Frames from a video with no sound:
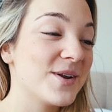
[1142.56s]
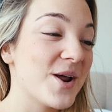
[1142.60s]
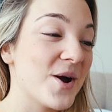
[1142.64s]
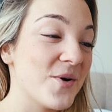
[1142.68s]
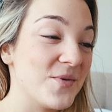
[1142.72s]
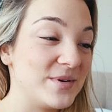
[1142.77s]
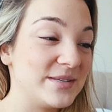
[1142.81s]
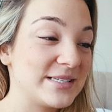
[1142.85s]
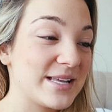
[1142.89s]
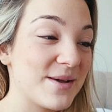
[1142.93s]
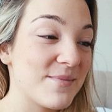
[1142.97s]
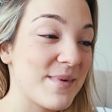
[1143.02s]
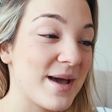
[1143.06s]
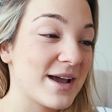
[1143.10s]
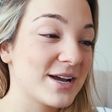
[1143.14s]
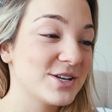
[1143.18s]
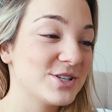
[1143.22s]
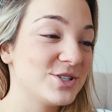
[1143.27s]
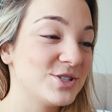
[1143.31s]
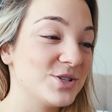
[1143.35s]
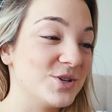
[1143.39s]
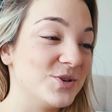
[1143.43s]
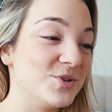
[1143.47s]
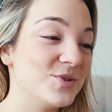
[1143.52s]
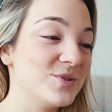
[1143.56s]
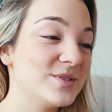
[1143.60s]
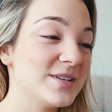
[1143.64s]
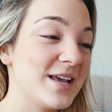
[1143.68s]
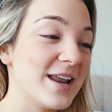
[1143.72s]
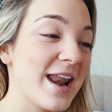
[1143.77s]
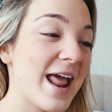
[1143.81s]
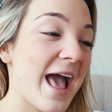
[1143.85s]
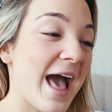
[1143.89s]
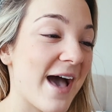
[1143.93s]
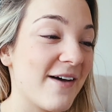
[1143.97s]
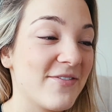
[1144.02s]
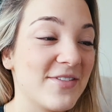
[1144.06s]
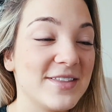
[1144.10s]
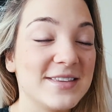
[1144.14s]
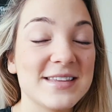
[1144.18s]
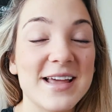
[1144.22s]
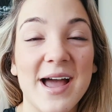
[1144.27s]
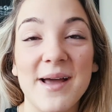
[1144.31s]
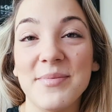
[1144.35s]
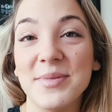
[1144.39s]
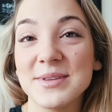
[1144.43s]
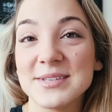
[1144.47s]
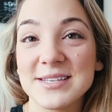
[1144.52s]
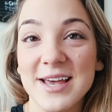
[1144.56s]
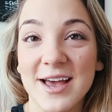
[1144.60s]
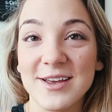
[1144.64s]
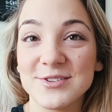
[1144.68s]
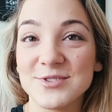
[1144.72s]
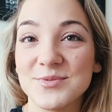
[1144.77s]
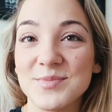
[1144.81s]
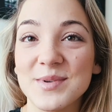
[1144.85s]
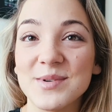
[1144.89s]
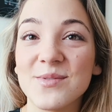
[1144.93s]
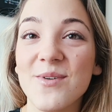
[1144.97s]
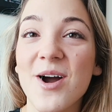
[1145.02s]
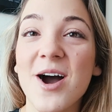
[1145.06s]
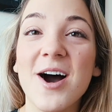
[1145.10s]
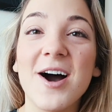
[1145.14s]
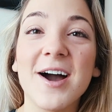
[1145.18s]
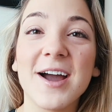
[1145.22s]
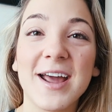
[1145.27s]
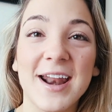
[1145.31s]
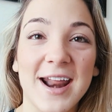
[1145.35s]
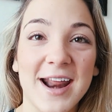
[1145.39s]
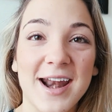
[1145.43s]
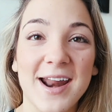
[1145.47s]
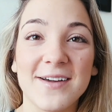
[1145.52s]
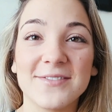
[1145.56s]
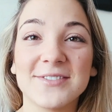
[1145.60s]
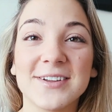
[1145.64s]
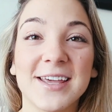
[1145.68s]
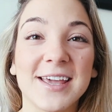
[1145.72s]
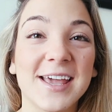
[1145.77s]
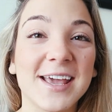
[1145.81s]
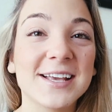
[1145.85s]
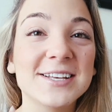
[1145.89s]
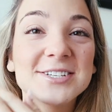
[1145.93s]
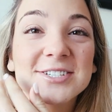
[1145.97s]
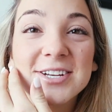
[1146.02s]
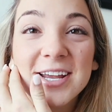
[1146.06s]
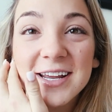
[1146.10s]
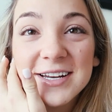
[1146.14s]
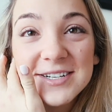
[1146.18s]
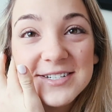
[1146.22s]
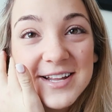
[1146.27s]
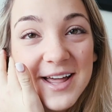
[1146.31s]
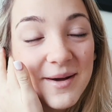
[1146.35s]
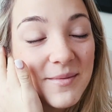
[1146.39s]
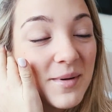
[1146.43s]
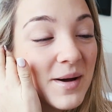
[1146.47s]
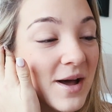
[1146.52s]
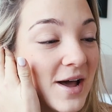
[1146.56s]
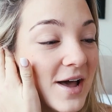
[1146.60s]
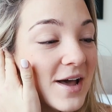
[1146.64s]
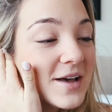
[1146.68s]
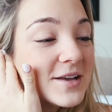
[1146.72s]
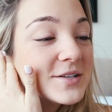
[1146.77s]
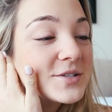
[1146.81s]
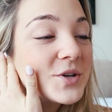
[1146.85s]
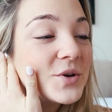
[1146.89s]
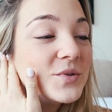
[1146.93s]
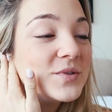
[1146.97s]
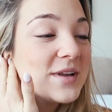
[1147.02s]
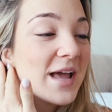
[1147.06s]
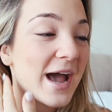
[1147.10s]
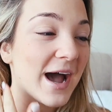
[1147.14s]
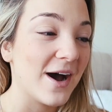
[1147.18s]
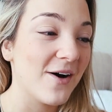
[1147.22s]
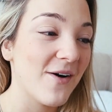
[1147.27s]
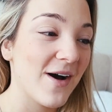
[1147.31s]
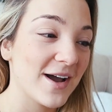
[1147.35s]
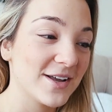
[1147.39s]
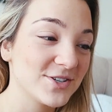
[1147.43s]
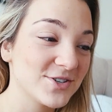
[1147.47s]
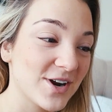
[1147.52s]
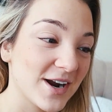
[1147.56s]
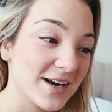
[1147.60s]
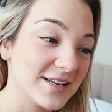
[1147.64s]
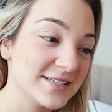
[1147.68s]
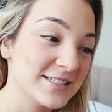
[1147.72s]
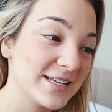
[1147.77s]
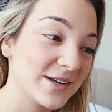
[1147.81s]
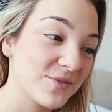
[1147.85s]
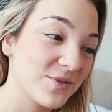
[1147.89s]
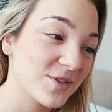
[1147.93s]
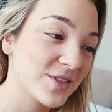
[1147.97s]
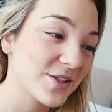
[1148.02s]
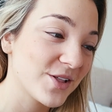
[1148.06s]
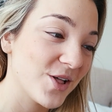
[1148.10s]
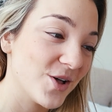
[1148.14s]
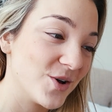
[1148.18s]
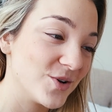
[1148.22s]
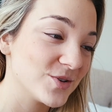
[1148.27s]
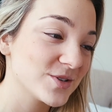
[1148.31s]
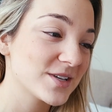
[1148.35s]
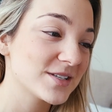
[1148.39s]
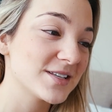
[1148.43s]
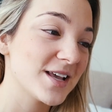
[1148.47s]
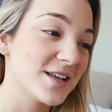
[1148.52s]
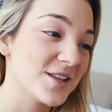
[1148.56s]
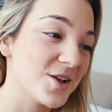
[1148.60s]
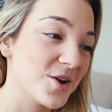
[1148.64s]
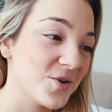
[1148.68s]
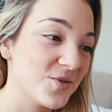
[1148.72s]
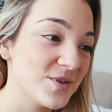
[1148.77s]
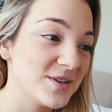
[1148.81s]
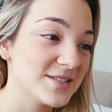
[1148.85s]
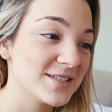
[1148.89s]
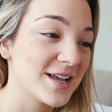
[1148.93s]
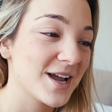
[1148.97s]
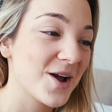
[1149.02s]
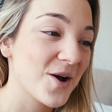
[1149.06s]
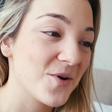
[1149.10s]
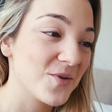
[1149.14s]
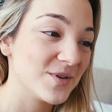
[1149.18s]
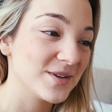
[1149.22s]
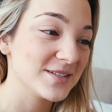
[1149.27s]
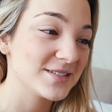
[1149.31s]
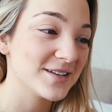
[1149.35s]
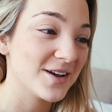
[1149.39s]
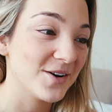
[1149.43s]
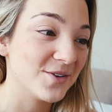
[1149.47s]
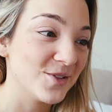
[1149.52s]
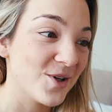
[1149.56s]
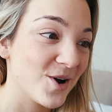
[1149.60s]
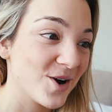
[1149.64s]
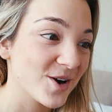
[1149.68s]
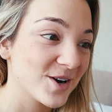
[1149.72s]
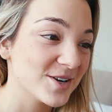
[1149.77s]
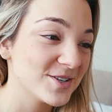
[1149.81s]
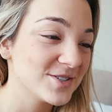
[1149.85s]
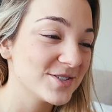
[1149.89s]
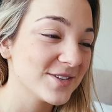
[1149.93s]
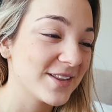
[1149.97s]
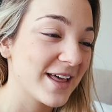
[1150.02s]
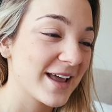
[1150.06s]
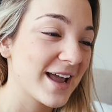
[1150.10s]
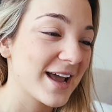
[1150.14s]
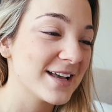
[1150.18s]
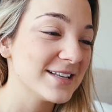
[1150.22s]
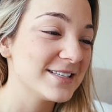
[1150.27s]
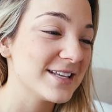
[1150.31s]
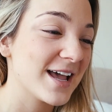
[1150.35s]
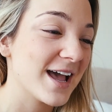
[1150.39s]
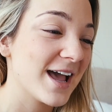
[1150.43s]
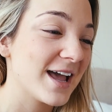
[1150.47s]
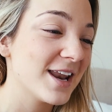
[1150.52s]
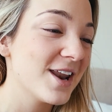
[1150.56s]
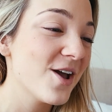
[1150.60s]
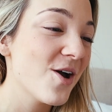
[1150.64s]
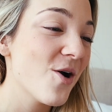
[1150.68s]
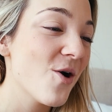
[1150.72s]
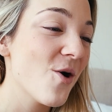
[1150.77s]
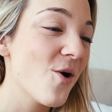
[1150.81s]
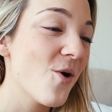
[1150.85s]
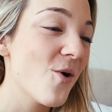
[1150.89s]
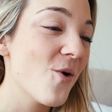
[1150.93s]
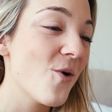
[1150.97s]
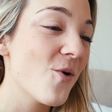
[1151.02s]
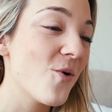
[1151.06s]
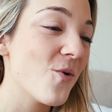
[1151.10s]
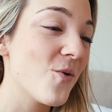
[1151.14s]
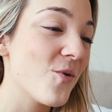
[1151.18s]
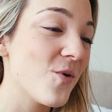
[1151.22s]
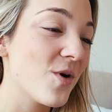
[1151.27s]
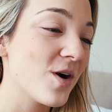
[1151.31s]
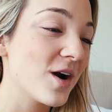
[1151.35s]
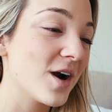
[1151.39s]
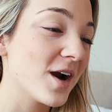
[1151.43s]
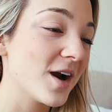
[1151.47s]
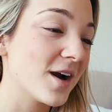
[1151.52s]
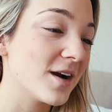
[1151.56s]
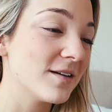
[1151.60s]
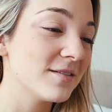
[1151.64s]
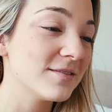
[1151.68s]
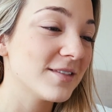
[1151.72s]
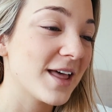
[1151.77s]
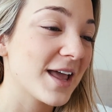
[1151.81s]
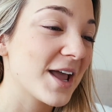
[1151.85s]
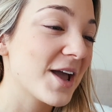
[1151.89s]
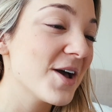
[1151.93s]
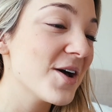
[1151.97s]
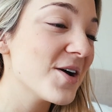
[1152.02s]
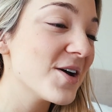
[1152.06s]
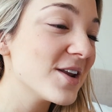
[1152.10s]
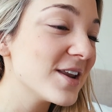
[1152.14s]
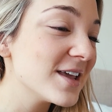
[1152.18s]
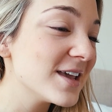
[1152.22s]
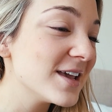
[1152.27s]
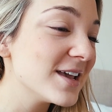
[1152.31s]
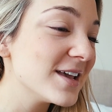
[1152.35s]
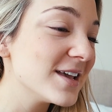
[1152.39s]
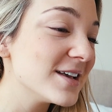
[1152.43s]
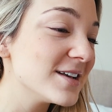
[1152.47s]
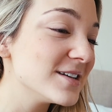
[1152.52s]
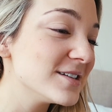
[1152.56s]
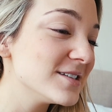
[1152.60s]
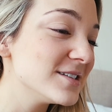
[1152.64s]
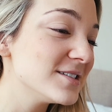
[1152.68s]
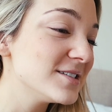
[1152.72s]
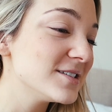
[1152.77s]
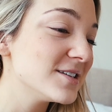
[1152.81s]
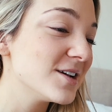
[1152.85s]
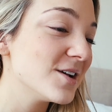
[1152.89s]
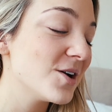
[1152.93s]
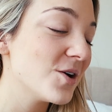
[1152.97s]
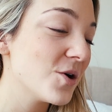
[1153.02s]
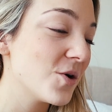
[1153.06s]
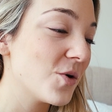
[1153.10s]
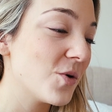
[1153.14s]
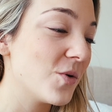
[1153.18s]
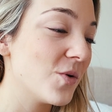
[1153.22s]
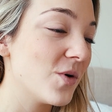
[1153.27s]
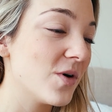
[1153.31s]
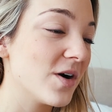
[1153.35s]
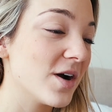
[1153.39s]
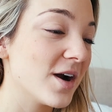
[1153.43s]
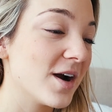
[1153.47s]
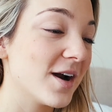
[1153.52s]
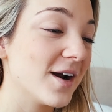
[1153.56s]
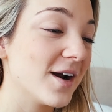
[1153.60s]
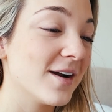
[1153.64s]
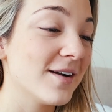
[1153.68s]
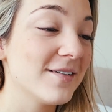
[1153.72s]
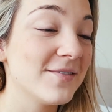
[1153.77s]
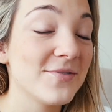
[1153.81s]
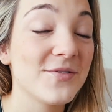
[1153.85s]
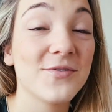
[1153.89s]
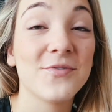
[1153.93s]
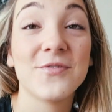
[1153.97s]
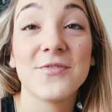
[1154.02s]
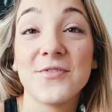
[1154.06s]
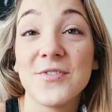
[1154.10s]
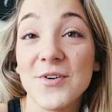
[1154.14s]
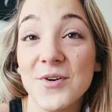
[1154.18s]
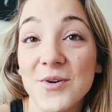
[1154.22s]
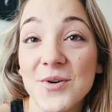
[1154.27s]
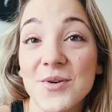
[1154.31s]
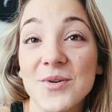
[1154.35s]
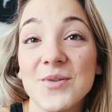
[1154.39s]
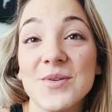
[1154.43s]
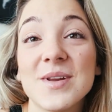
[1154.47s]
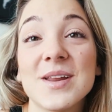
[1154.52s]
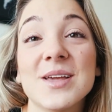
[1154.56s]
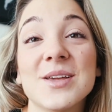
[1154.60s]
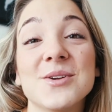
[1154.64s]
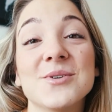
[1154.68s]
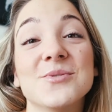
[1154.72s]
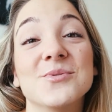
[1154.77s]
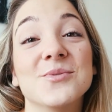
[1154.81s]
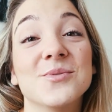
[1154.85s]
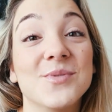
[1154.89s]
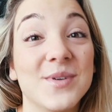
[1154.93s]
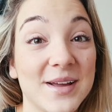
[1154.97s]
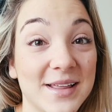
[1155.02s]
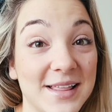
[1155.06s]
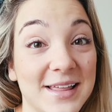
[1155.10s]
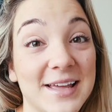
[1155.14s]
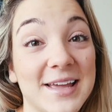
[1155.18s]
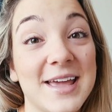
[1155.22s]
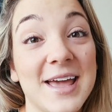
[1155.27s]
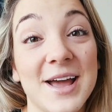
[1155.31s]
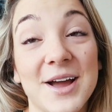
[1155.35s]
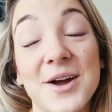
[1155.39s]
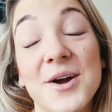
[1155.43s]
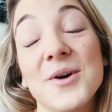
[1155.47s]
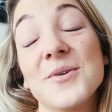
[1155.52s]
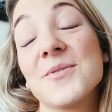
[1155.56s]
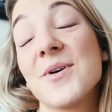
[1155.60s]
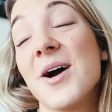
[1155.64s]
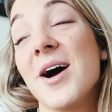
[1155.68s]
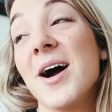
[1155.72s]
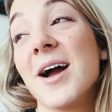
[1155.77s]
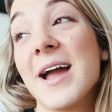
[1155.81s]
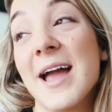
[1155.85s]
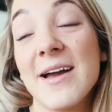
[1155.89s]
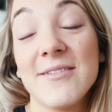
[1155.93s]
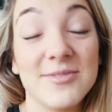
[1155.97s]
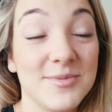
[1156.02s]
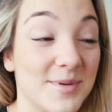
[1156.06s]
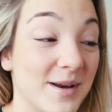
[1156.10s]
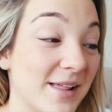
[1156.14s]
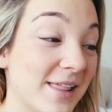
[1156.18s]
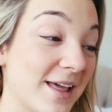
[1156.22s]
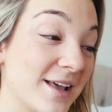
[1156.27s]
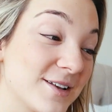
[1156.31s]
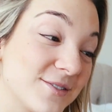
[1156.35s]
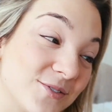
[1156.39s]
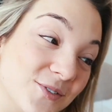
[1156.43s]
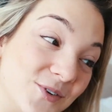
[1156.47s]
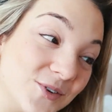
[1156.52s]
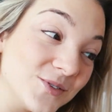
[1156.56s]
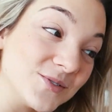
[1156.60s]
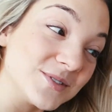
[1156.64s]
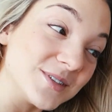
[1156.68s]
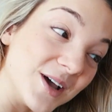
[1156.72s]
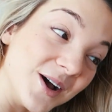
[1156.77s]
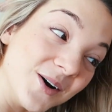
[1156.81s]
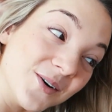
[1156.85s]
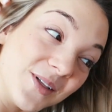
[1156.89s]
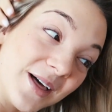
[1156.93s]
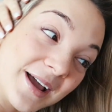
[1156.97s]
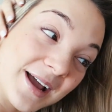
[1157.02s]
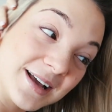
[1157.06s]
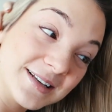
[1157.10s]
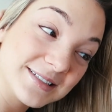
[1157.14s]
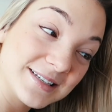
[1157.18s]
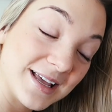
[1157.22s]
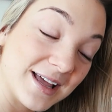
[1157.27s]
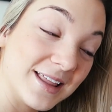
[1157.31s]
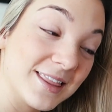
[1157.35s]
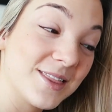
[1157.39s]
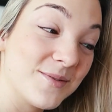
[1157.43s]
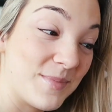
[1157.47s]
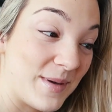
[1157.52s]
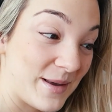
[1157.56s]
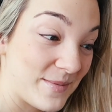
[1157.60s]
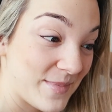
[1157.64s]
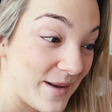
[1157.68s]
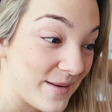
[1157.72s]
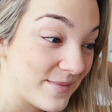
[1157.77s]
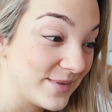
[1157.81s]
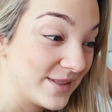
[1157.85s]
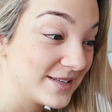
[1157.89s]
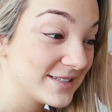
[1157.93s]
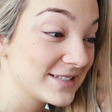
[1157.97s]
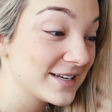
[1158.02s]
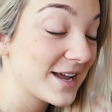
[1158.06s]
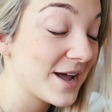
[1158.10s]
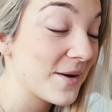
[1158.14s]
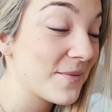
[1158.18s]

would always get Max shoes, and half the time the size would be wrong and I'd have to like exchange them. So now I try to stick with clothes, because I know he's like always a large, like I said, or like hoodies or food. You really can't go wrong. Everybody likes food, so like I said, the Baked by Melissa